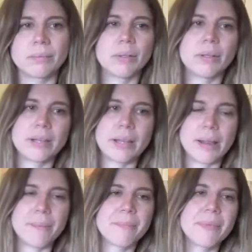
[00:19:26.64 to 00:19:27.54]
i like
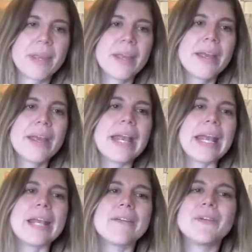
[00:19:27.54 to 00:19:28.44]
that
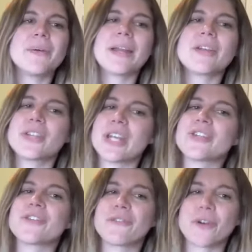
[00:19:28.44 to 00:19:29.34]
if you had to
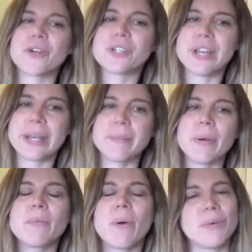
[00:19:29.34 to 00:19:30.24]
change your first name
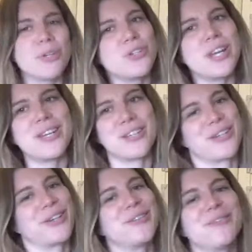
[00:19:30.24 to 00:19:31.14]
what would you change it to